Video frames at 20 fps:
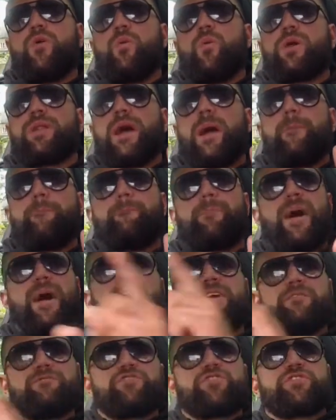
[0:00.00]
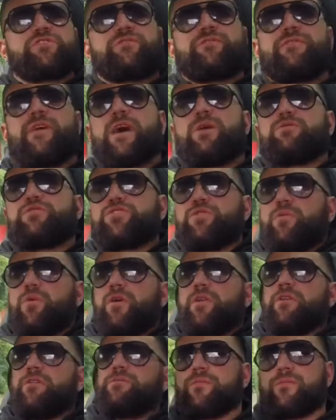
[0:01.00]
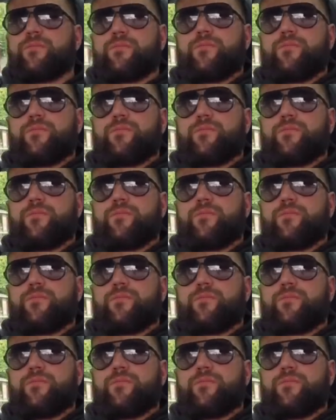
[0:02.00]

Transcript: Well, I might have just found you one.